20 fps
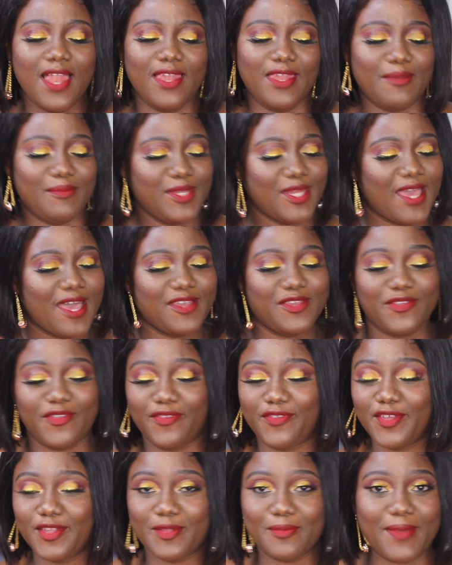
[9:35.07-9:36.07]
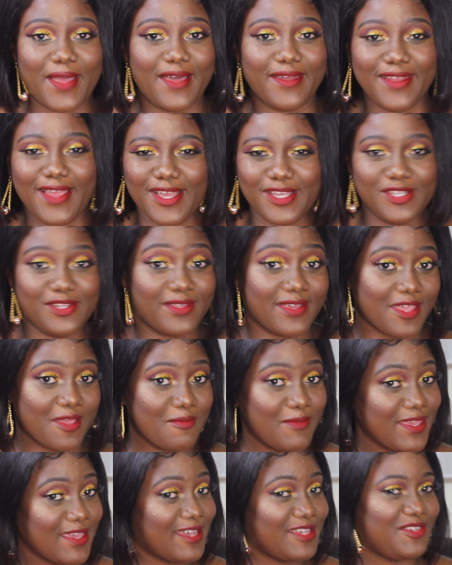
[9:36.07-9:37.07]
Let me know how you feel about it. Are you like
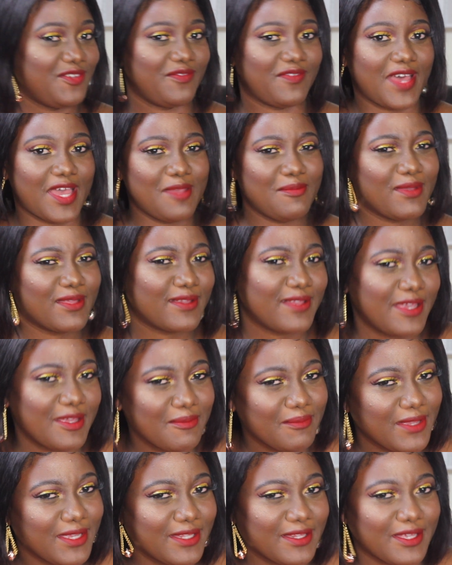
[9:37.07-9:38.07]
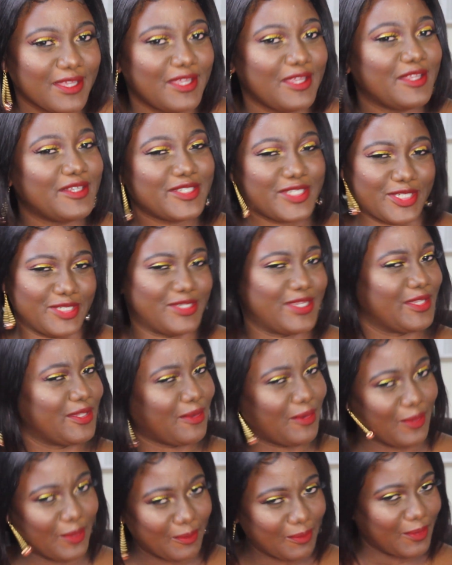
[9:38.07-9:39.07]
me? Are you vibing like me? Like, do you get the
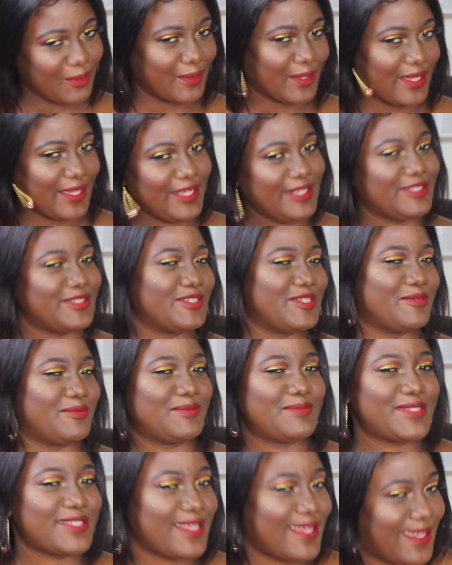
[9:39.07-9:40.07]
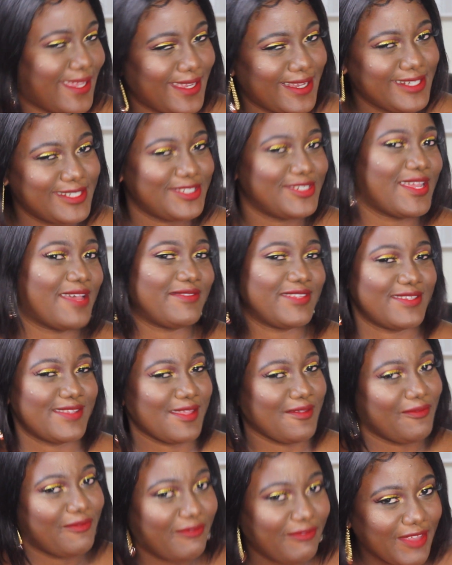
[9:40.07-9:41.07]
whole point? Do you get what I'm saying? Do you have the
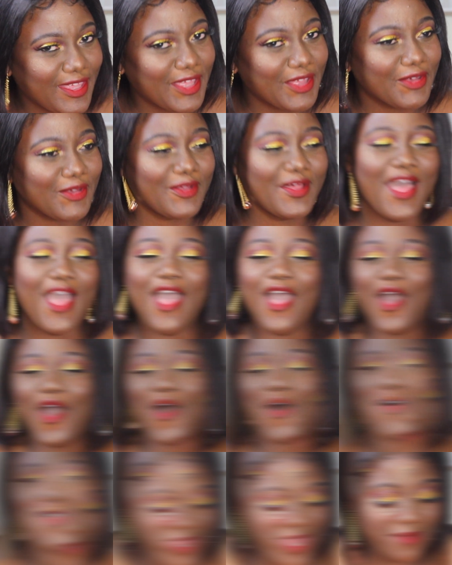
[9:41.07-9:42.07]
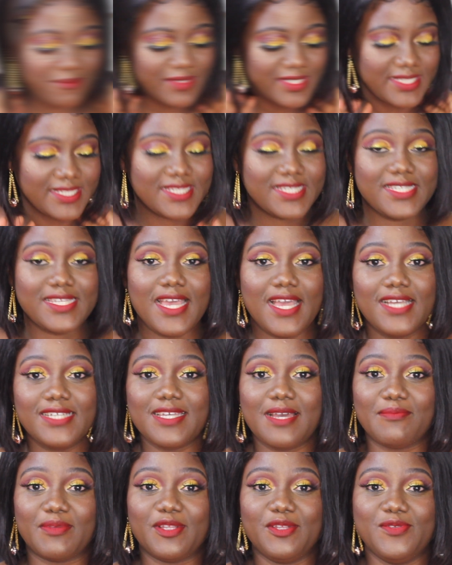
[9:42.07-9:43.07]
same feel? All that being said,
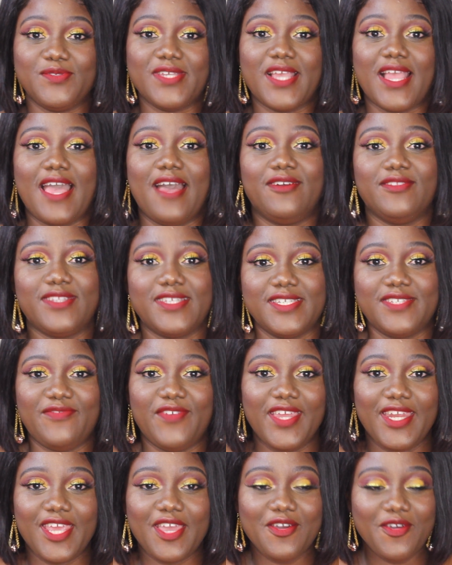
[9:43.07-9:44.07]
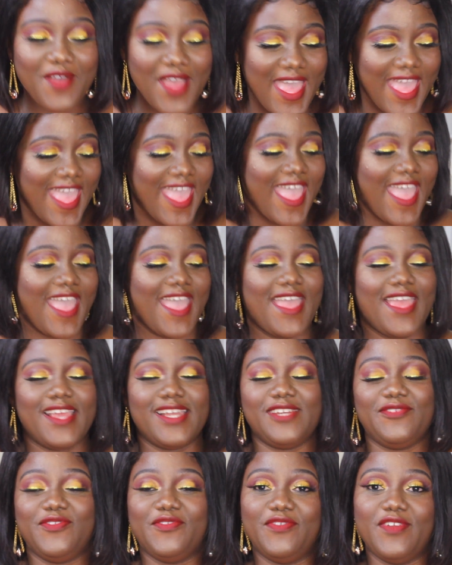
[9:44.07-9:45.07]
I'm closing out this video,
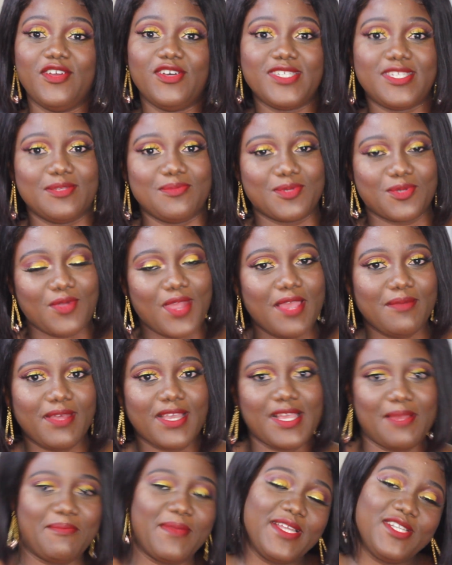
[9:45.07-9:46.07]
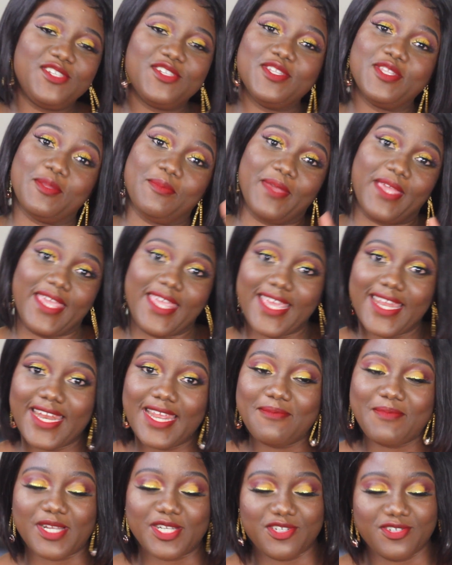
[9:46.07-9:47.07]
and if you've not subscribed, like I mentioned in the
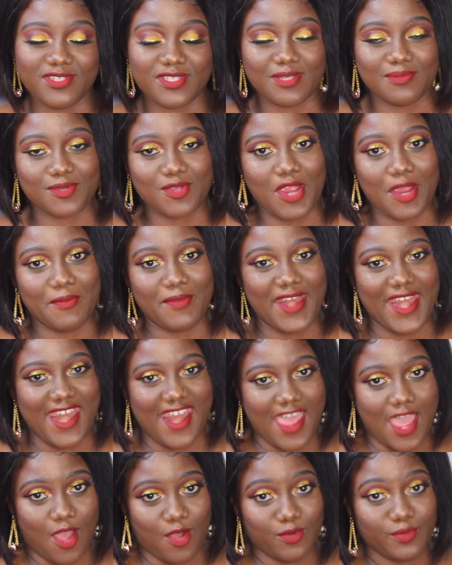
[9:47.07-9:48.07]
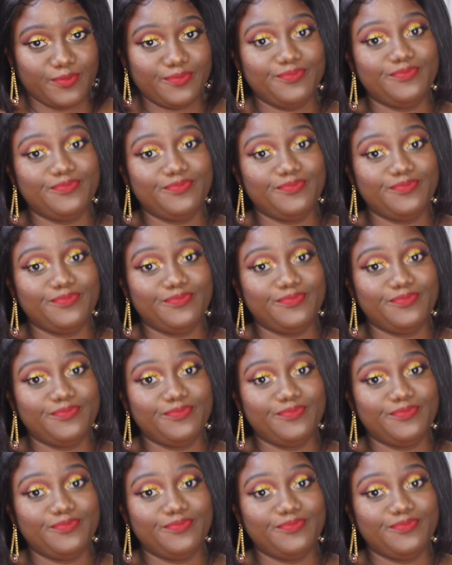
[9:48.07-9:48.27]
beginning, make sure you subscribe now.